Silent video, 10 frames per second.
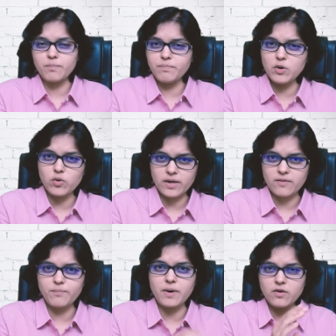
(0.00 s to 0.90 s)
P O A,
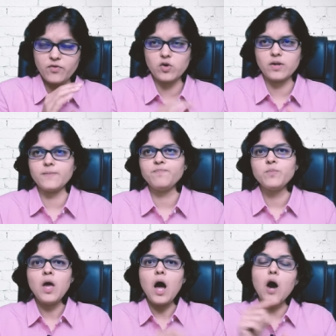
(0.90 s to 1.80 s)
power of attorney?
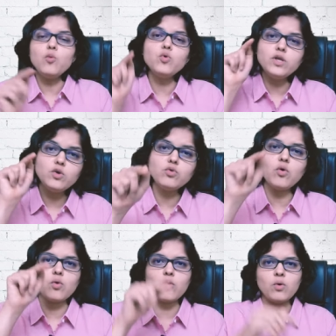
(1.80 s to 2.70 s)
How would you
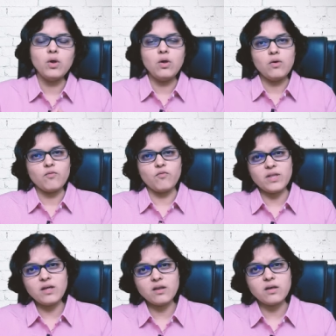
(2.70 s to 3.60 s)
know
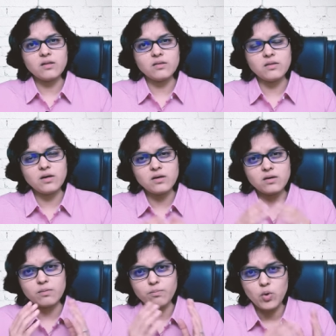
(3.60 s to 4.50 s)
whether
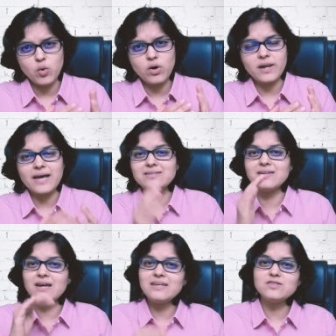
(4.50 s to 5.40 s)
the broker has
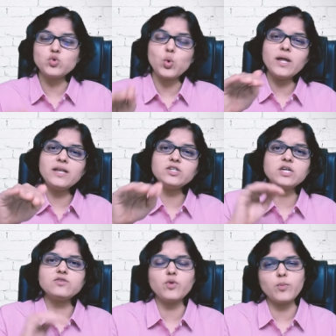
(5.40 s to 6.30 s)
really sold any
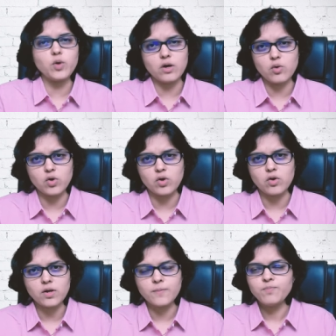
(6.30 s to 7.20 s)
shares from your account or
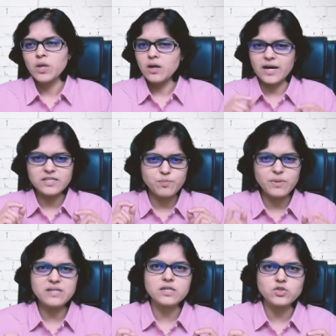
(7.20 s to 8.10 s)
not? Guys,
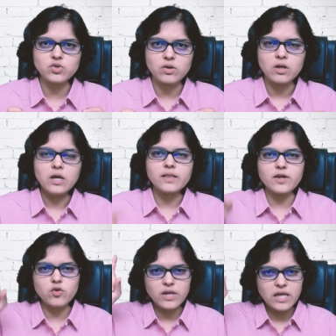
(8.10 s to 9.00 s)
please ensure that
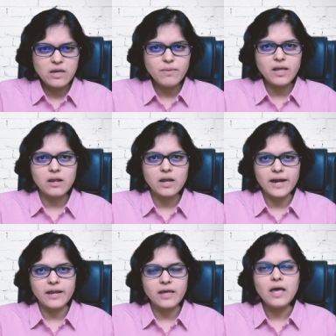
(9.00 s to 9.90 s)
your email
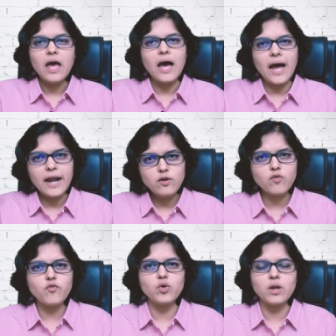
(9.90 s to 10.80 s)
I D and your
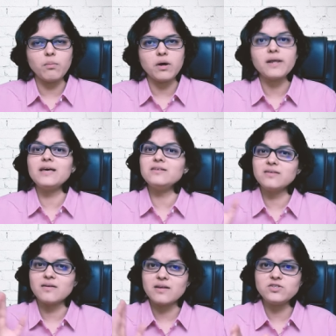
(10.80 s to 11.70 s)
phone number is
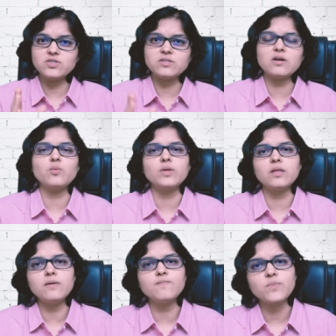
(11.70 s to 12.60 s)
registered with
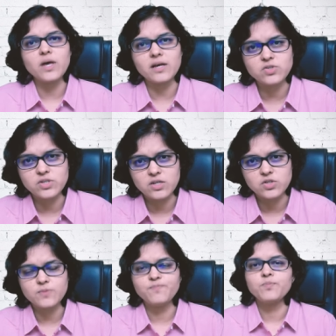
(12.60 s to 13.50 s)
the exchange.